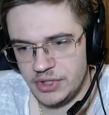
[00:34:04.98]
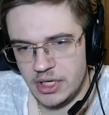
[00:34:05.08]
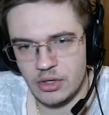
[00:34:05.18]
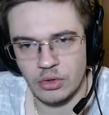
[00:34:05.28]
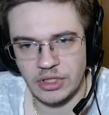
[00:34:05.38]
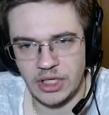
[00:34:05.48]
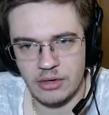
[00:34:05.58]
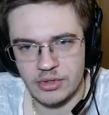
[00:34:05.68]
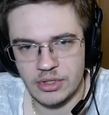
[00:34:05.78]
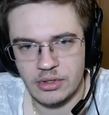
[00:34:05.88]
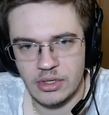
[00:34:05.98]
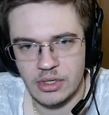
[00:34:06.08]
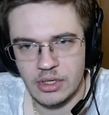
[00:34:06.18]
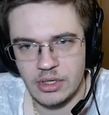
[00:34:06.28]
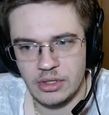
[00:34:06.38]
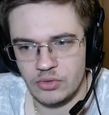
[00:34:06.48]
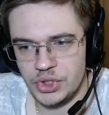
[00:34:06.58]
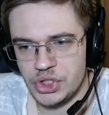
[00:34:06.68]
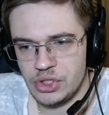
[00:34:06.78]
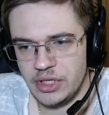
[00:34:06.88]
they got Aaron.
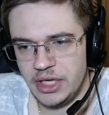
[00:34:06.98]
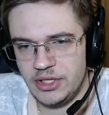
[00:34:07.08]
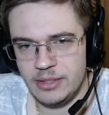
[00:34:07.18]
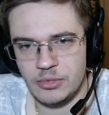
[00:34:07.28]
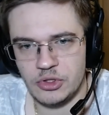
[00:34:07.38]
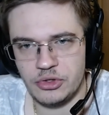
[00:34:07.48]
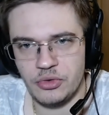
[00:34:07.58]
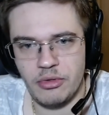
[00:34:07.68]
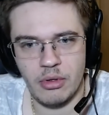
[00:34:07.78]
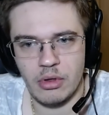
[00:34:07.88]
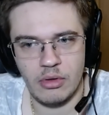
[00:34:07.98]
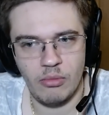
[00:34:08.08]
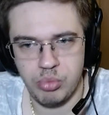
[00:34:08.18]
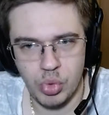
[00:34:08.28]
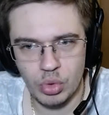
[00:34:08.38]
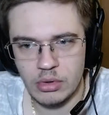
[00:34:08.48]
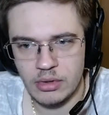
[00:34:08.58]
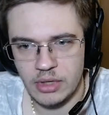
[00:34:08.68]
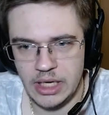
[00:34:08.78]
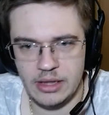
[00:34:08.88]
Grisha led him to the wood,
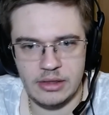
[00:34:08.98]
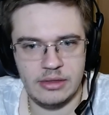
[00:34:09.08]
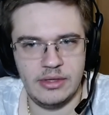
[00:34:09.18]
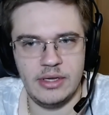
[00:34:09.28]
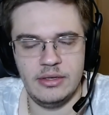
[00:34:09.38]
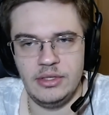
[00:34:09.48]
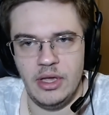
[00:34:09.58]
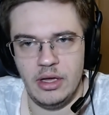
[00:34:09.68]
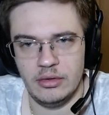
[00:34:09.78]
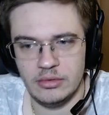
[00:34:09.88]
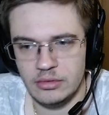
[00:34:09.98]
and then yeah,